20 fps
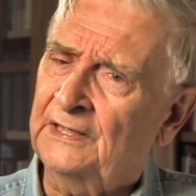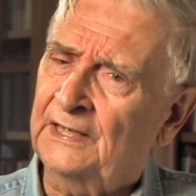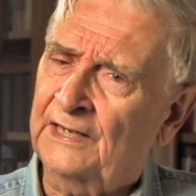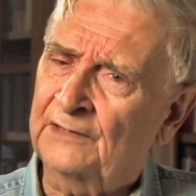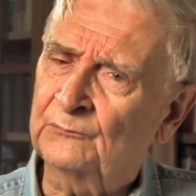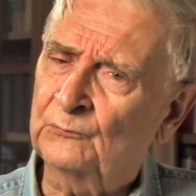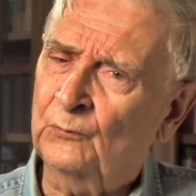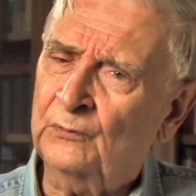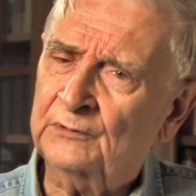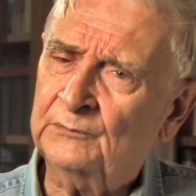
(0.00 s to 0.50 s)

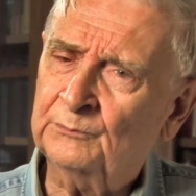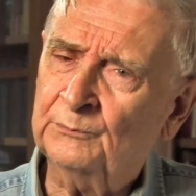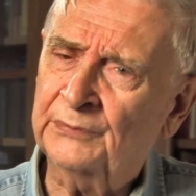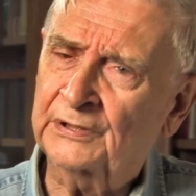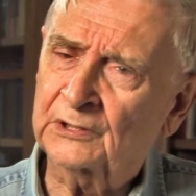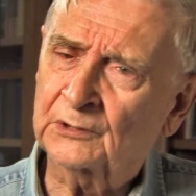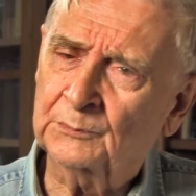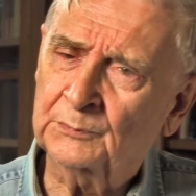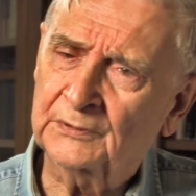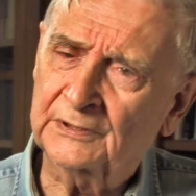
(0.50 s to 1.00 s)
And what
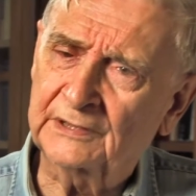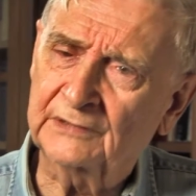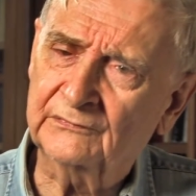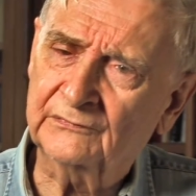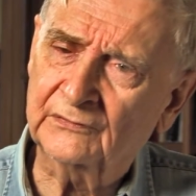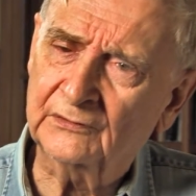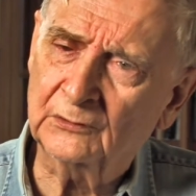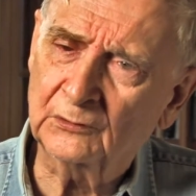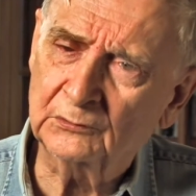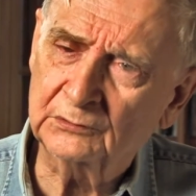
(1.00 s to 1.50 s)
better place
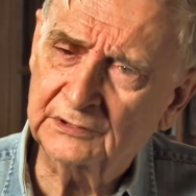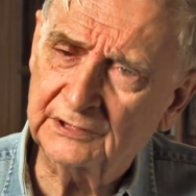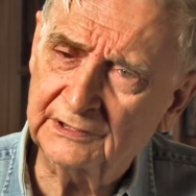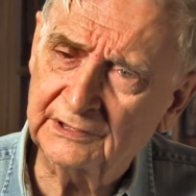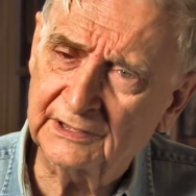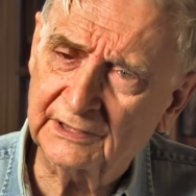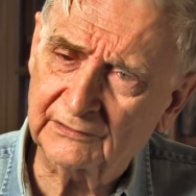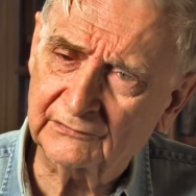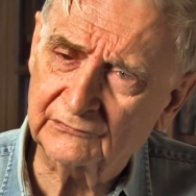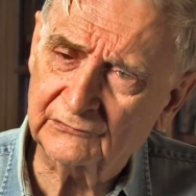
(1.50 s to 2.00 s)
than
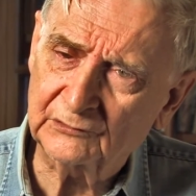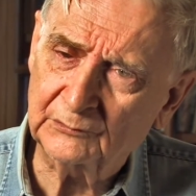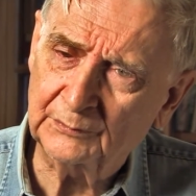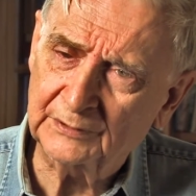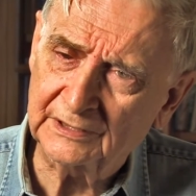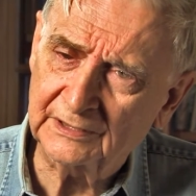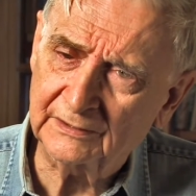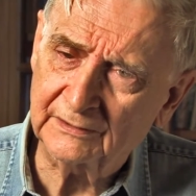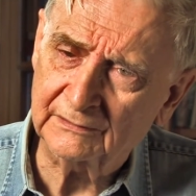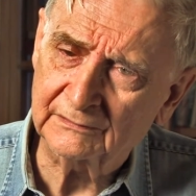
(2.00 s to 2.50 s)
OTS to
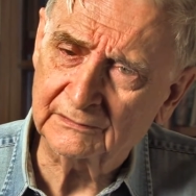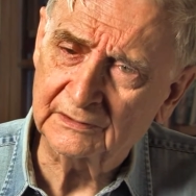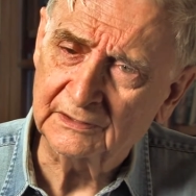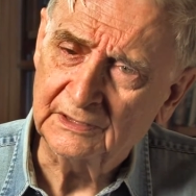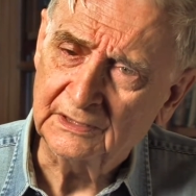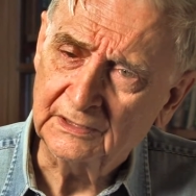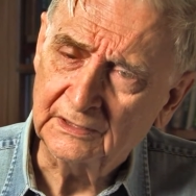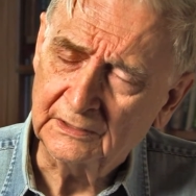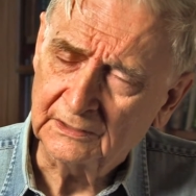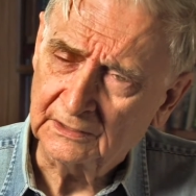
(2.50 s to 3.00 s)
begin
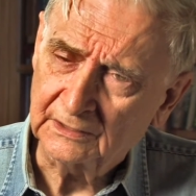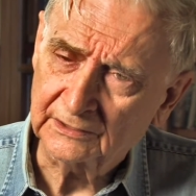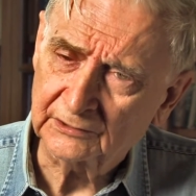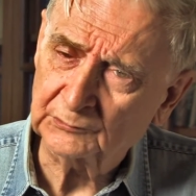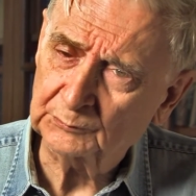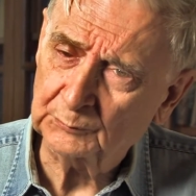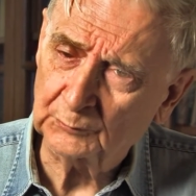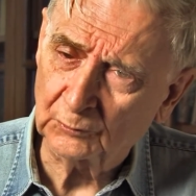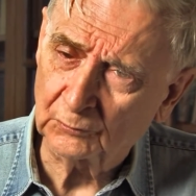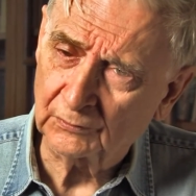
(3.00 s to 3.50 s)

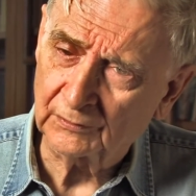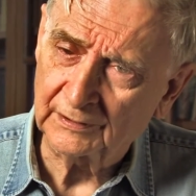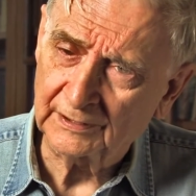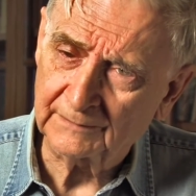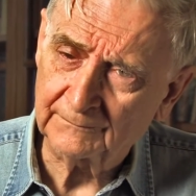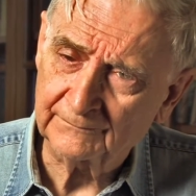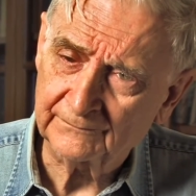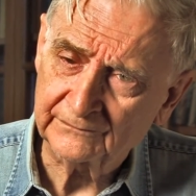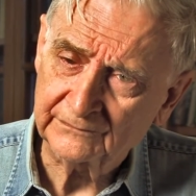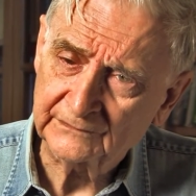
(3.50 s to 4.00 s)

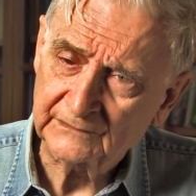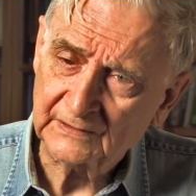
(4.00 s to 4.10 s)
exploring,